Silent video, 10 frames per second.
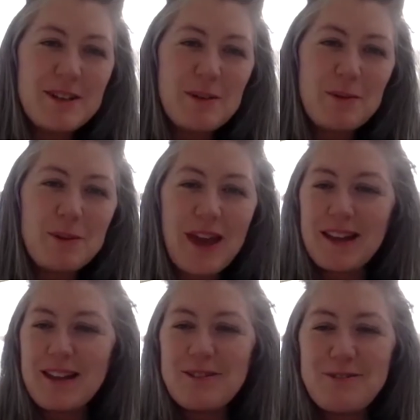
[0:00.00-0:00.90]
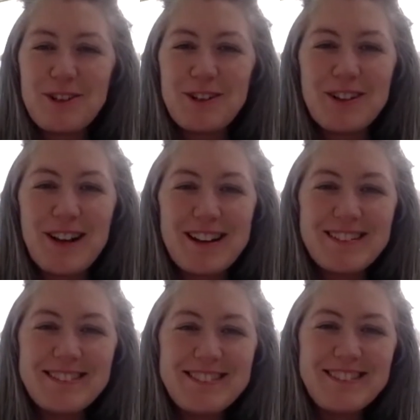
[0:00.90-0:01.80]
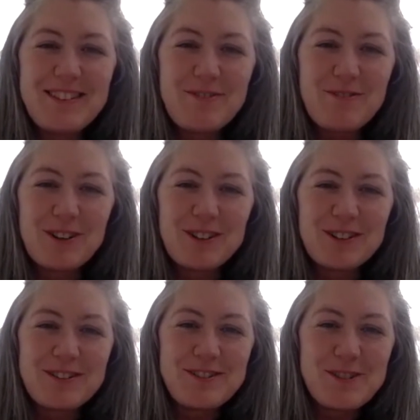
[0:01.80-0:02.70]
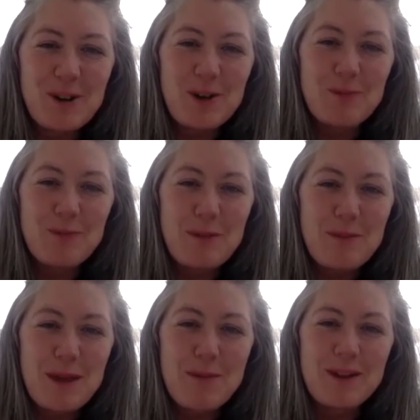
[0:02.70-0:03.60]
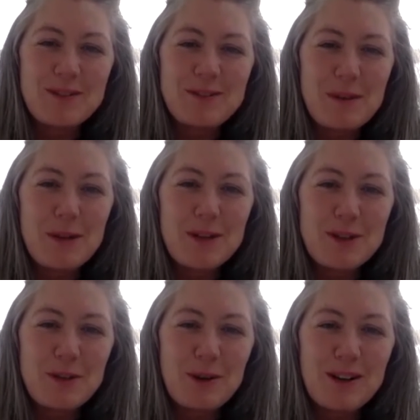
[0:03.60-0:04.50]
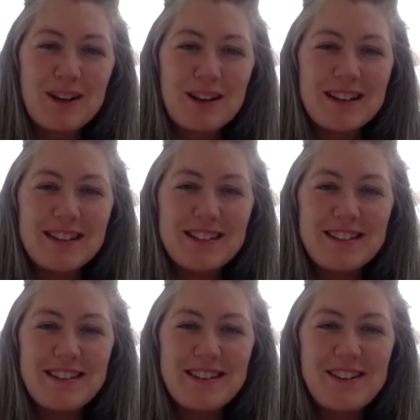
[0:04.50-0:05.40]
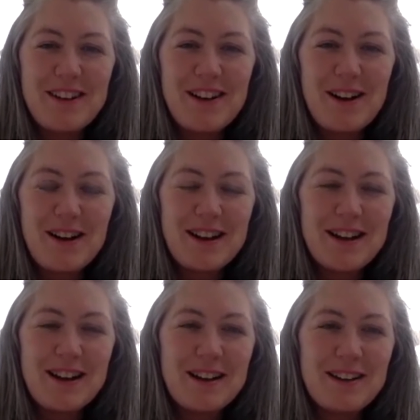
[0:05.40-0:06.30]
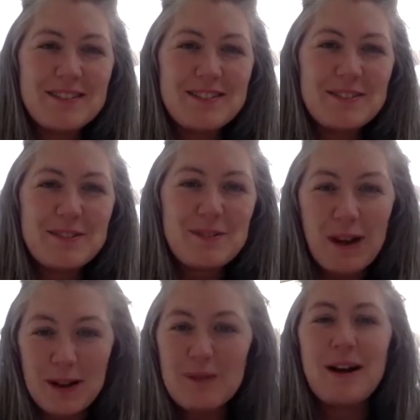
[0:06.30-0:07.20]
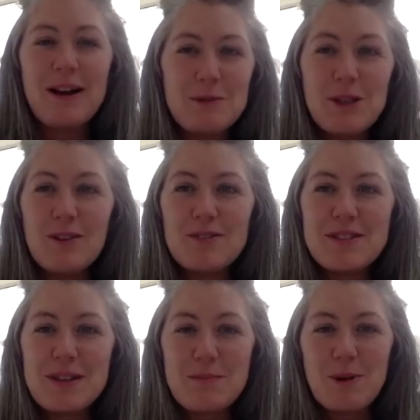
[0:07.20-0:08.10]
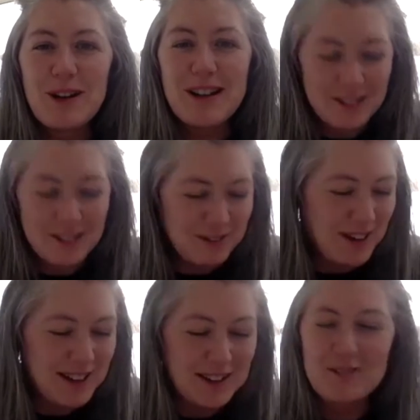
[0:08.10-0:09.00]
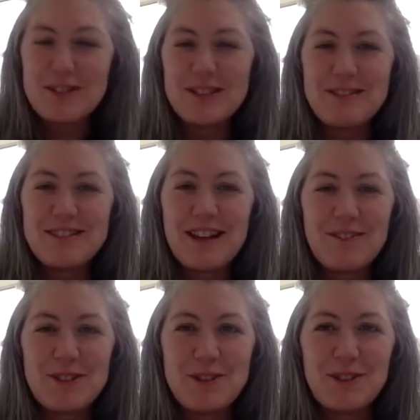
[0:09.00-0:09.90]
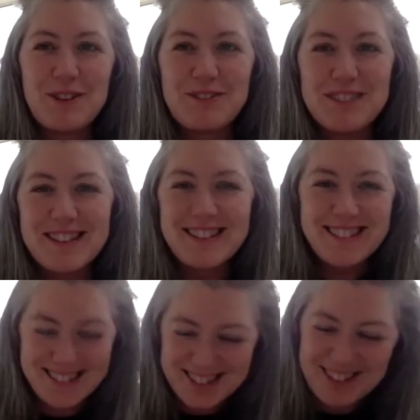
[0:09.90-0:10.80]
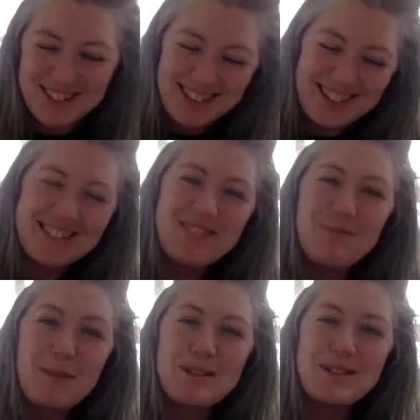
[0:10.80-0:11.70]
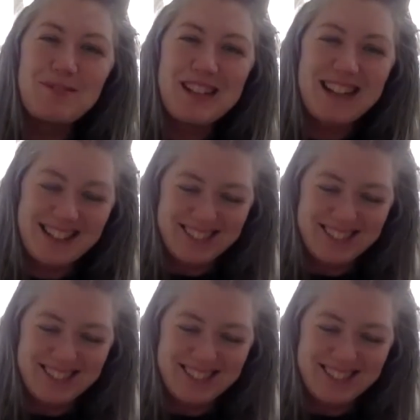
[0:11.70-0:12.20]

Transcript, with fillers: Well, thank you for uh, for talking yeah. with me about about your work. I I, uh, I I would love to see more. I'd love I'd love to, to have a studio visit. So maybe someday.